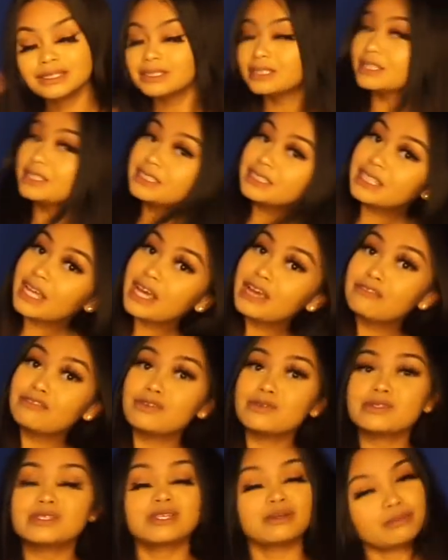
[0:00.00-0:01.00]
to save
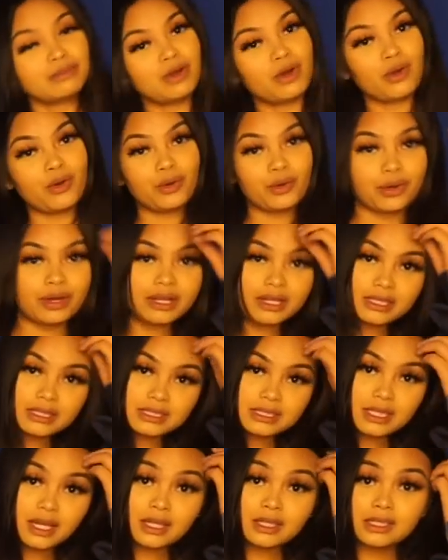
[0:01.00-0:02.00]
you some
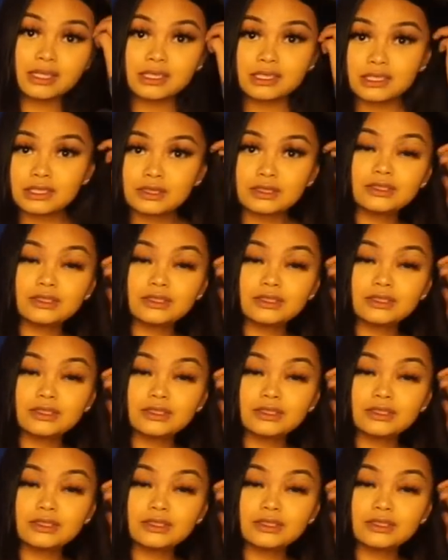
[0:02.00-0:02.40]
coins on this